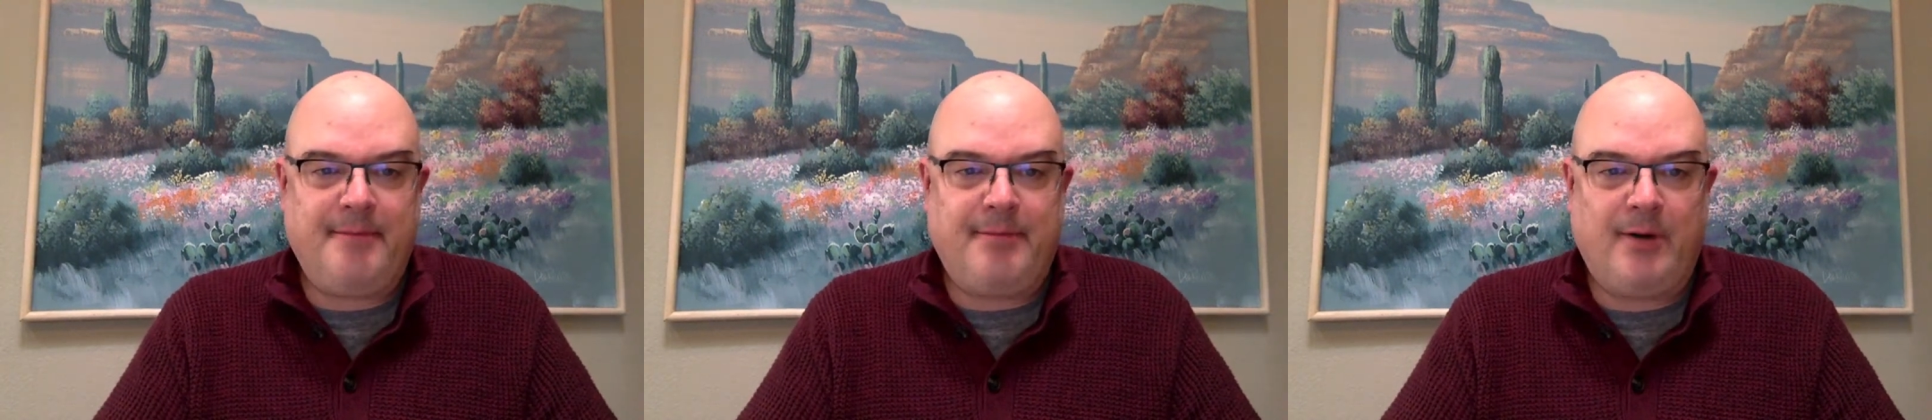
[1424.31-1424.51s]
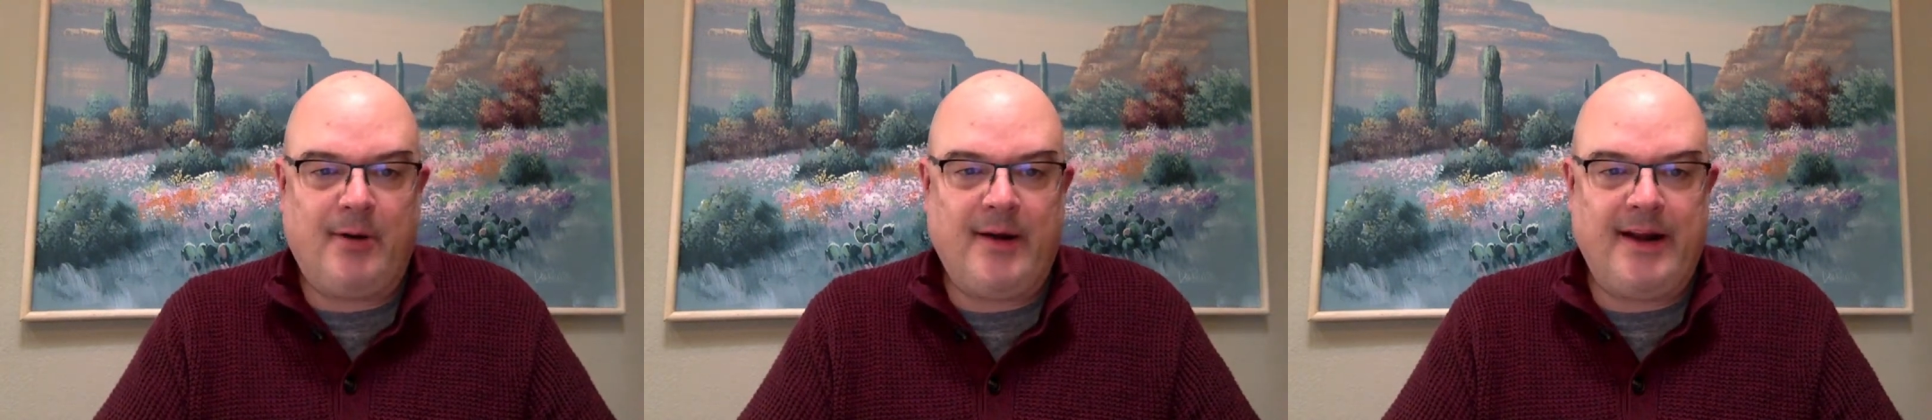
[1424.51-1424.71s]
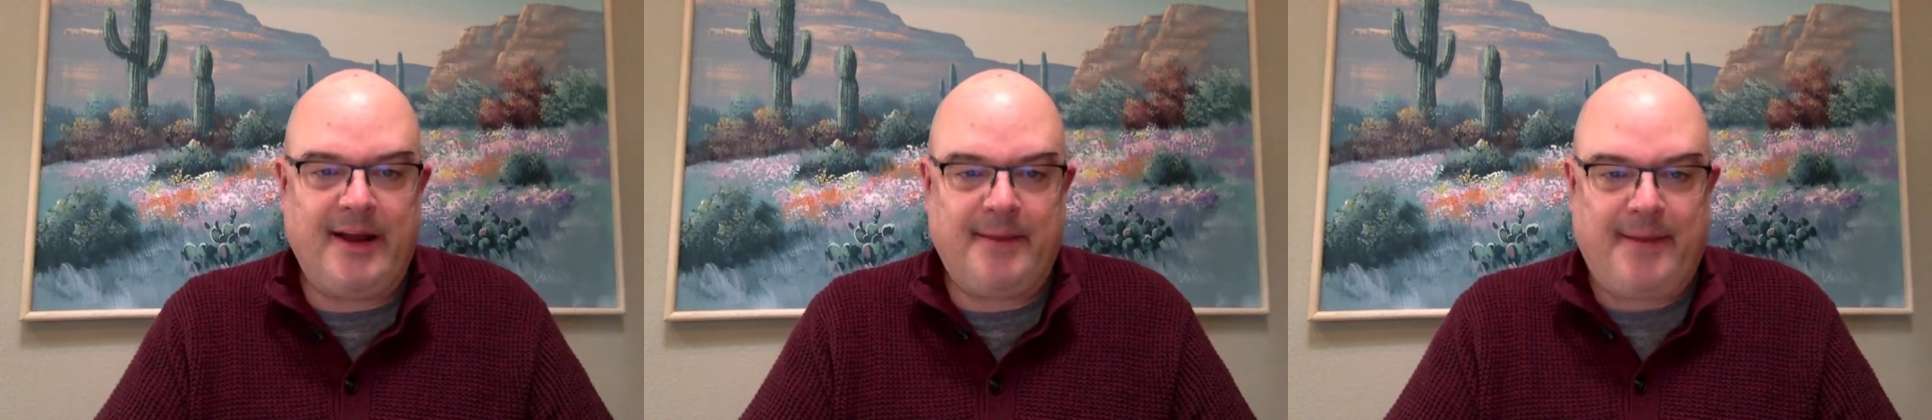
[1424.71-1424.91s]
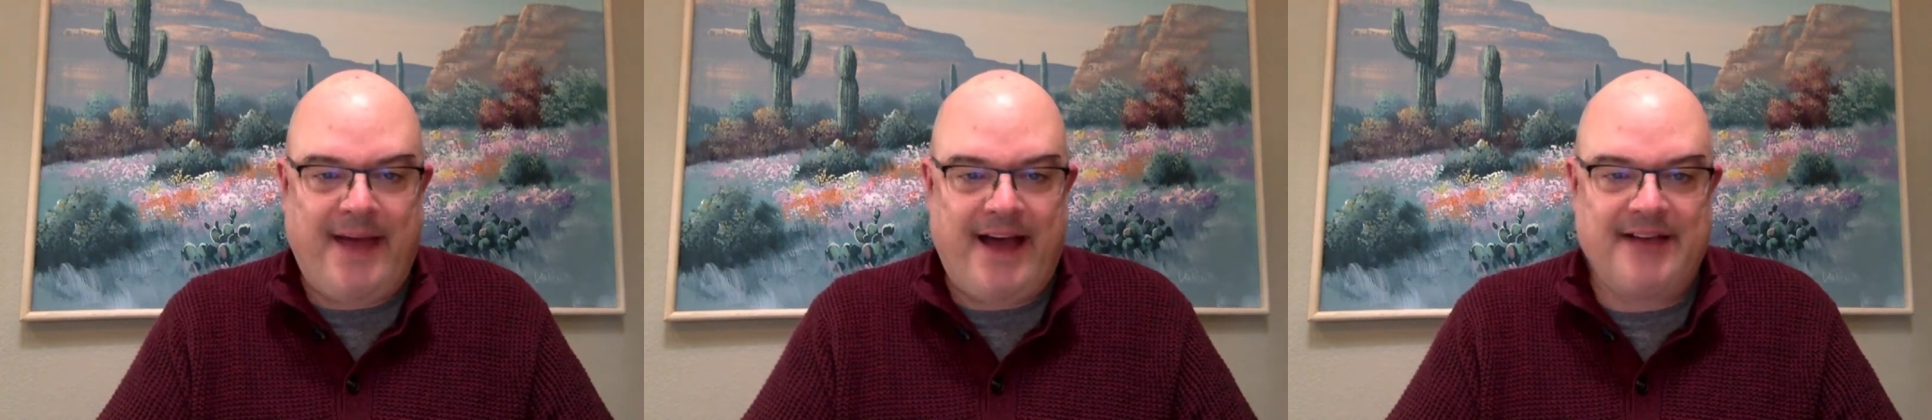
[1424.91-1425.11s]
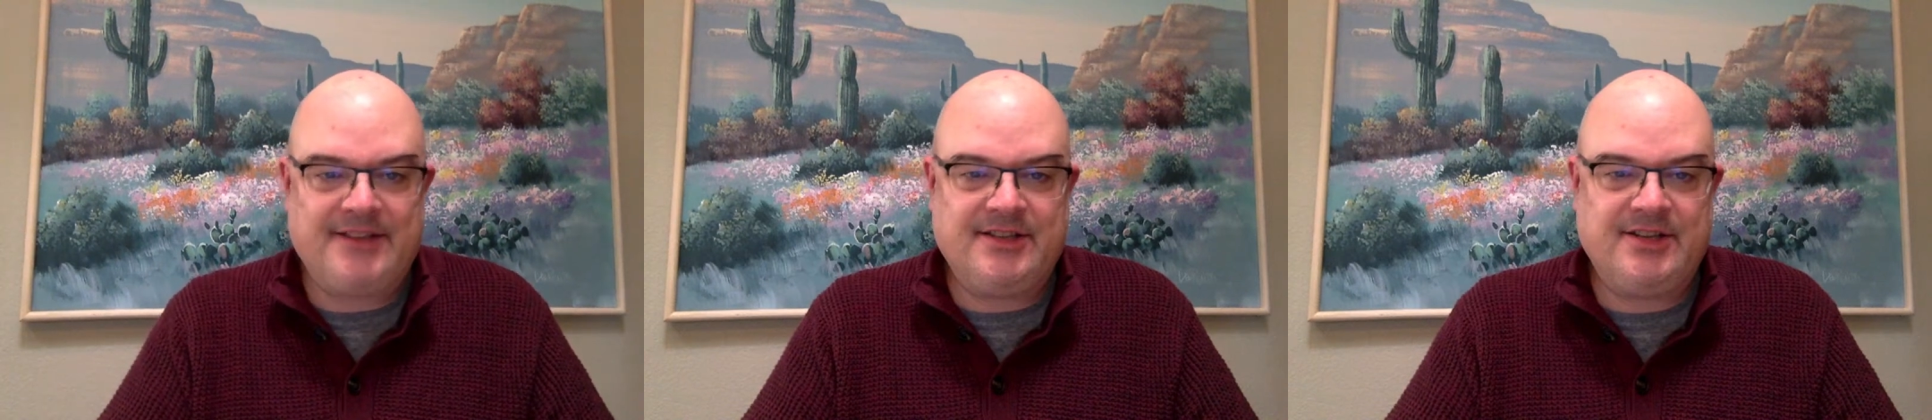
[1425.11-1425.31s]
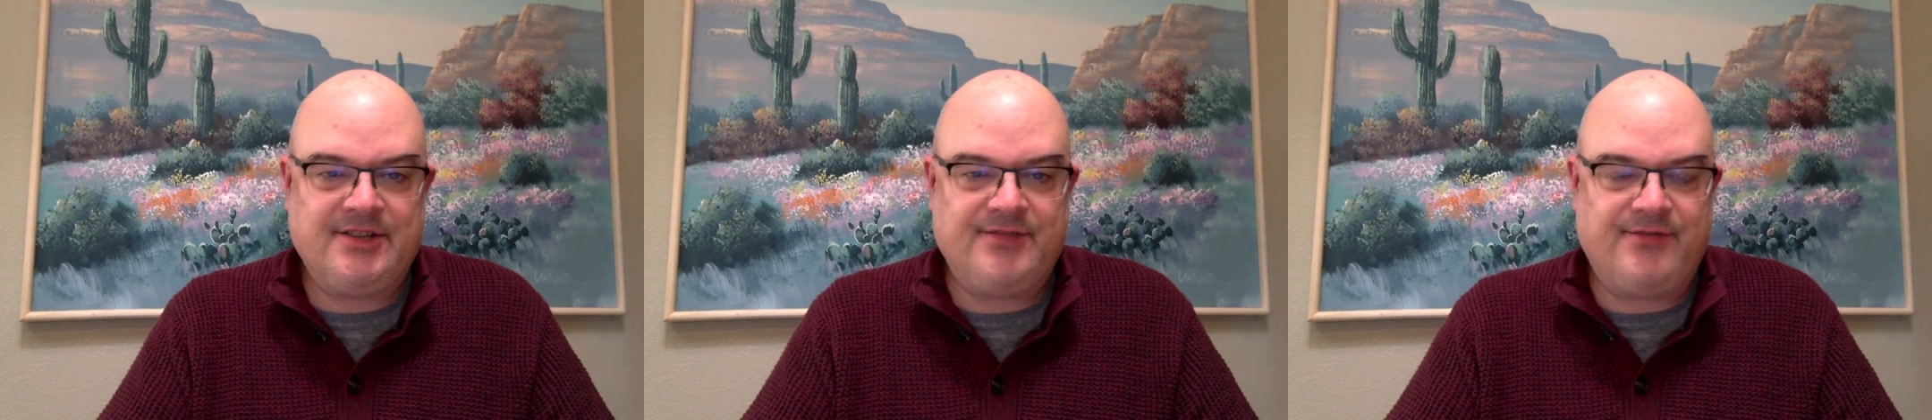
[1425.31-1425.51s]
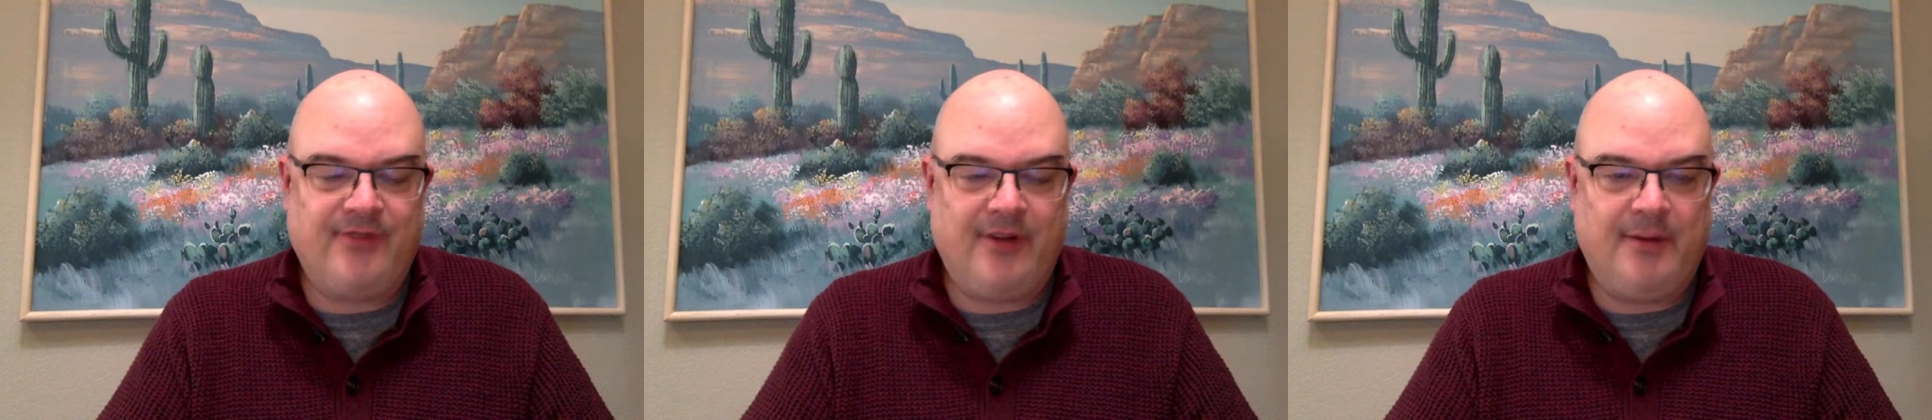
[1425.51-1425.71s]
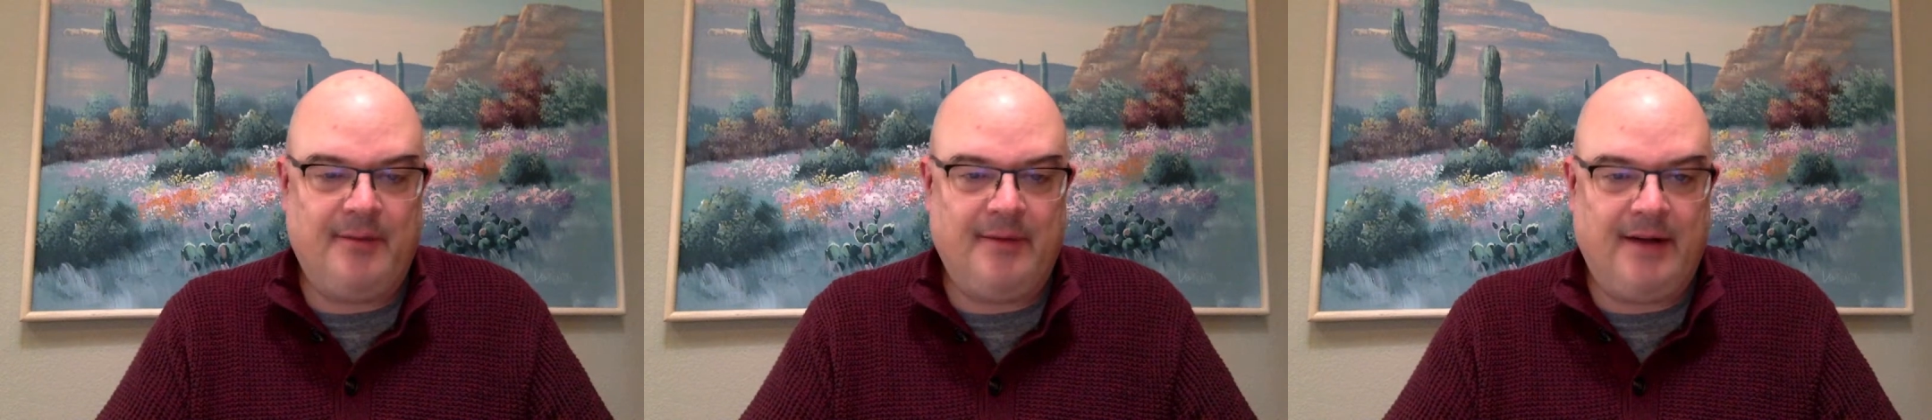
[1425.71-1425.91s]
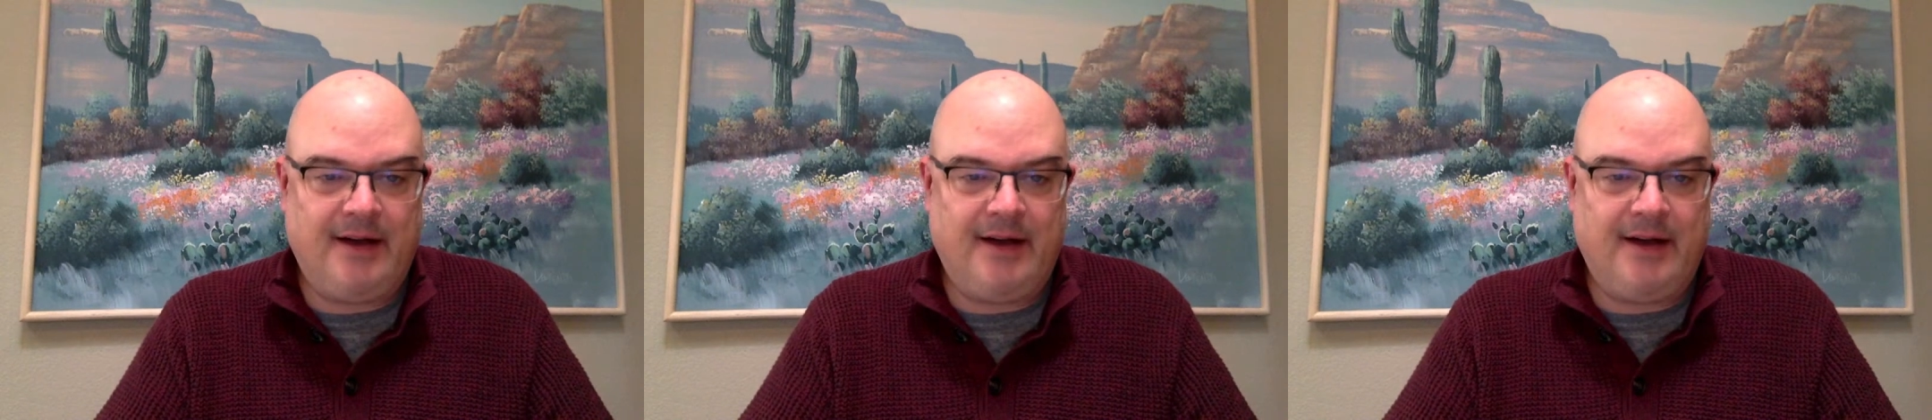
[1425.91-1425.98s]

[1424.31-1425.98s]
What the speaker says: poetic passage from